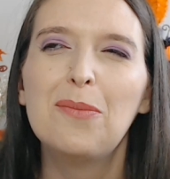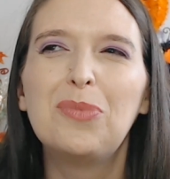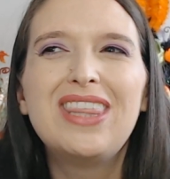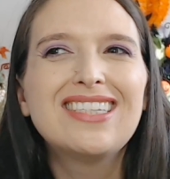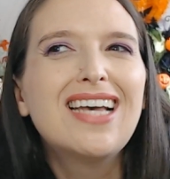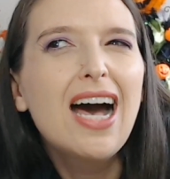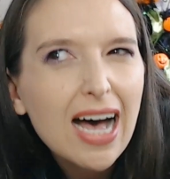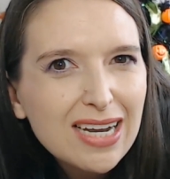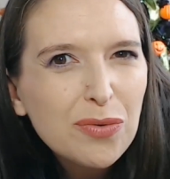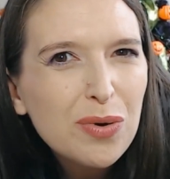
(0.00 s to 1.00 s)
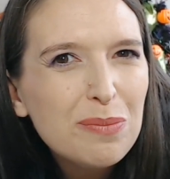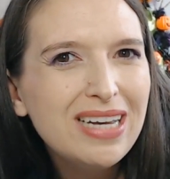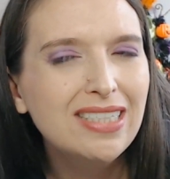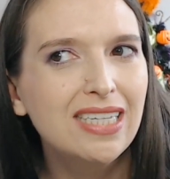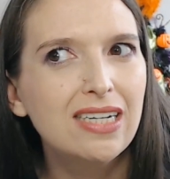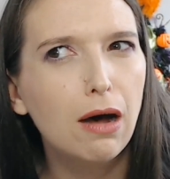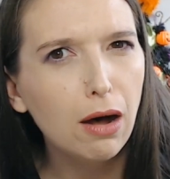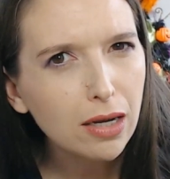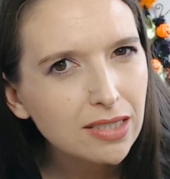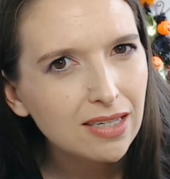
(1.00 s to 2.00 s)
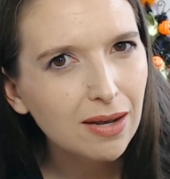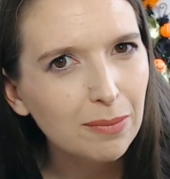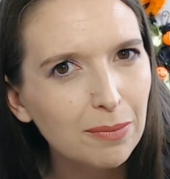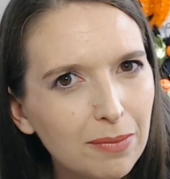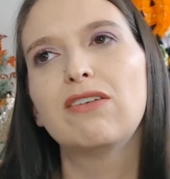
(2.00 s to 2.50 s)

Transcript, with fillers: But that's kind of what makes it awesome.